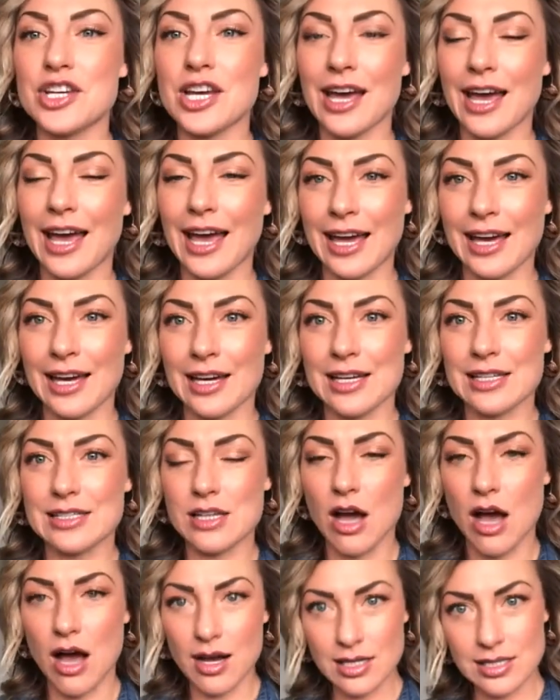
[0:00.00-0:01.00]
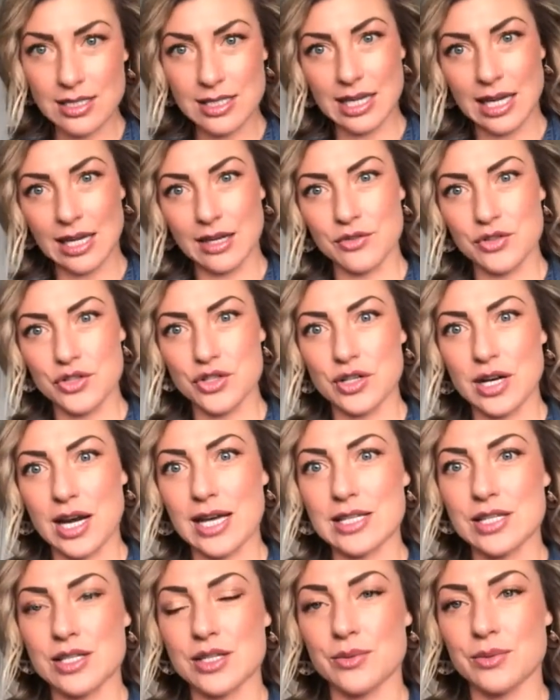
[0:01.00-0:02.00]
And oxidative stress,
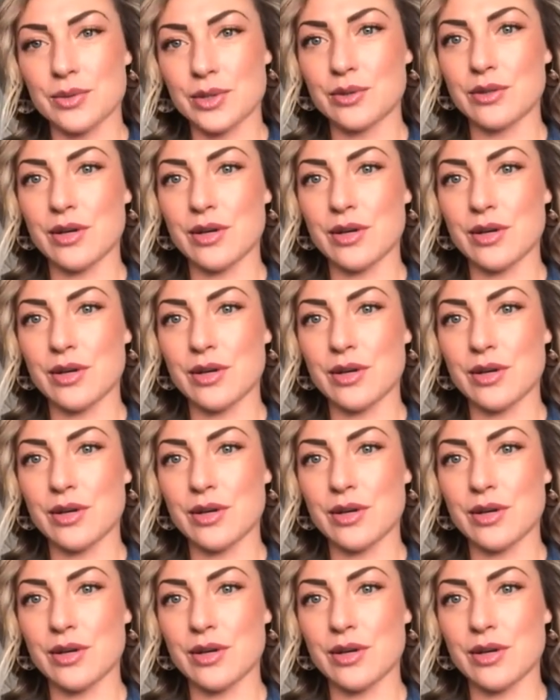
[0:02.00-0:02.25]
the root